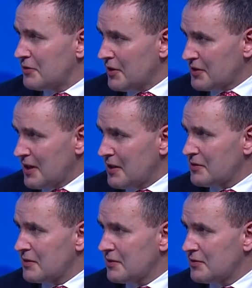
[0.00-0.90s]
to us
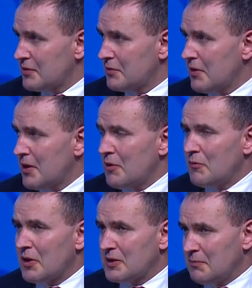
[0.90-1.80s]
as to
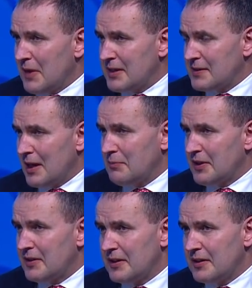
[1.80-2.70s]
what might
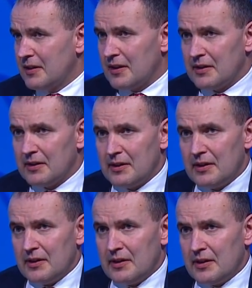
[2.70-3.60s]
happen
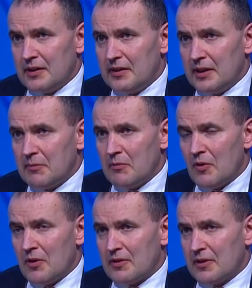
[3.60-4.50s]
in the
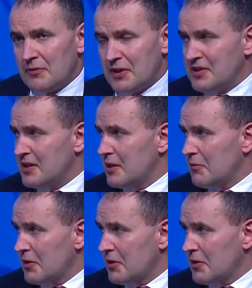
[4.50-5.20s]
more riskier